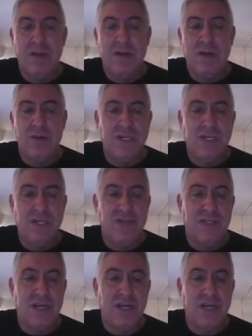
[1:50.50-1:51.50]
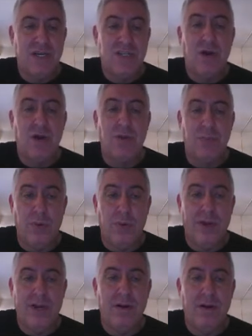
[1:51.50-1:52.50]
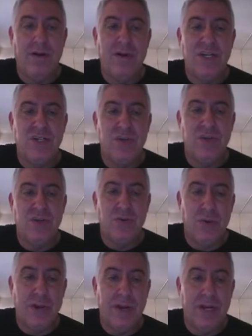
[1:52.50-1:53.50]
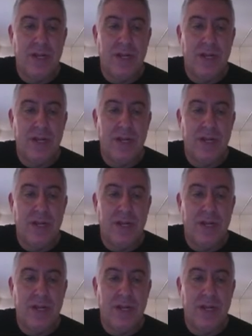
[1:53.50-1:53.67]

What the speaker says: which is the start point, our initial point.